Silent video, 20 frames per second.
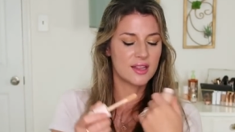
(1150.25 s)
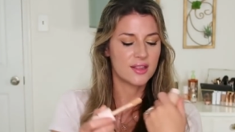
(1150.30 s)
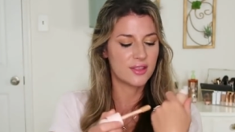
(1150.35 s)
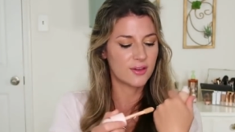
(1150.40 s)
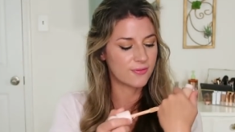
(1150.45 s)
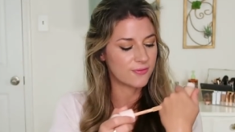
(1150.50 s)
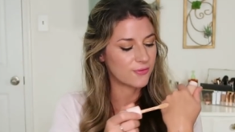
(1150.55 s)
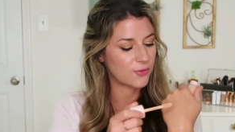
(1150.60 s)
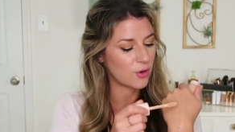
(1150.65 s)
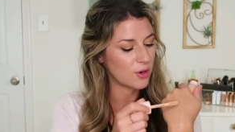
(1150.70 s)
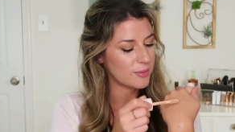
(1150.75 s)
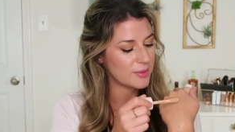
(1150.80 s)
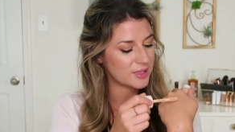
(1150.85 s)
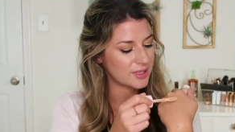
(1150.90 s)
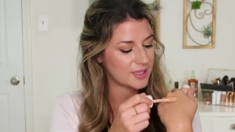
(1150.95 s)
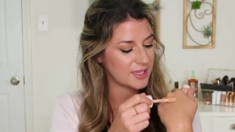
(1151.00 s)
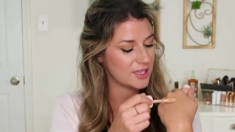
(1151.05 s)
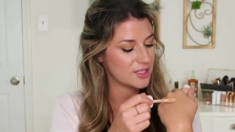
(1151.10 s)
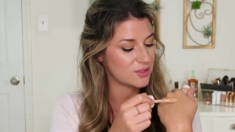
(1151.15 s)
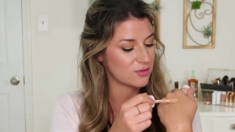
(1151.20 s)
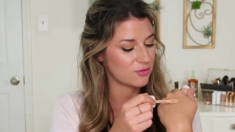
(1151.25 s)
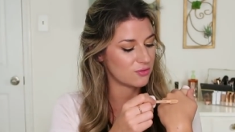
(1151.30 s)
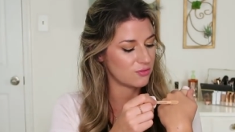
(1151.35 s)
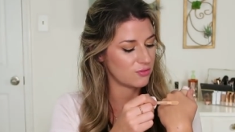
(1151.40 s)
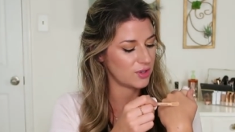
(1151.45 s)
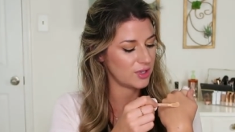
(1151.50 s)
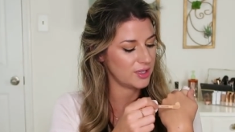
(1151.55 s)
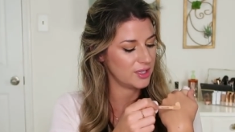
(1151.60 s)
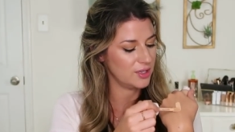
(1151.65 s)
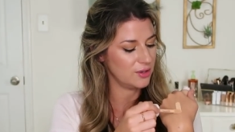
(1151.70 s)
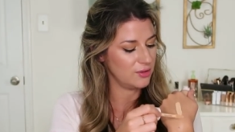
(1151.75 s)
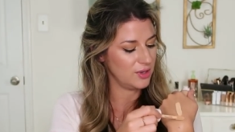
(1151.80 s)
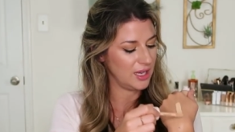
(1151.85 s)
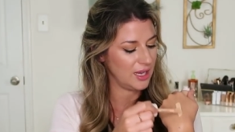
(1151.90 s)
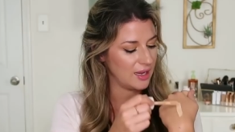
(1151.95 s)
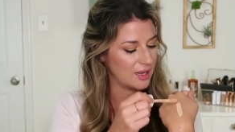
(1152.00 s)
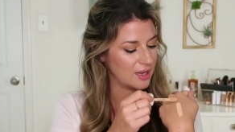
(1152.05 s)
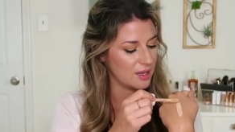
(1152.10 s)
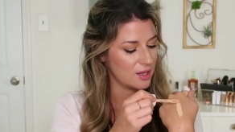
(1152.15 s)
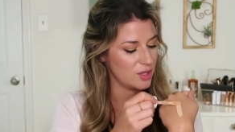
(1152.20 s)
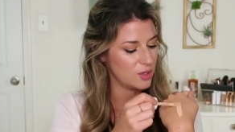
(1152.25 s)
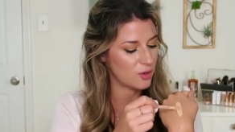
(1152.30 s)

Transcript: the formula is really unique.